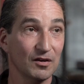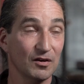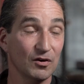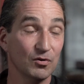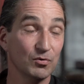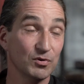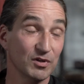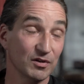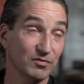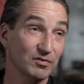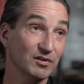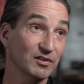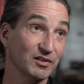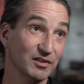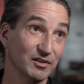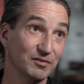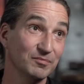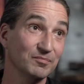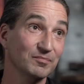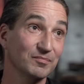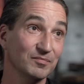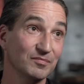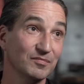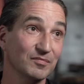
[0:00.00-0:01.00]
Oh, definitely.
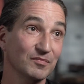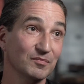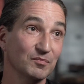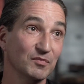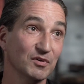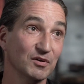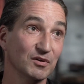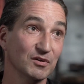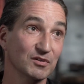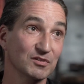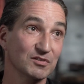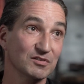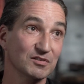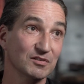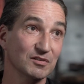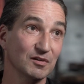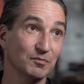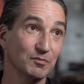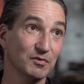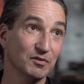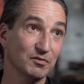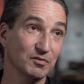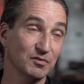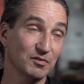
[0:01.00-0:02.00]
Because, I
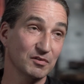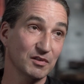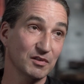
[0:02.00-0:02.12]
mean,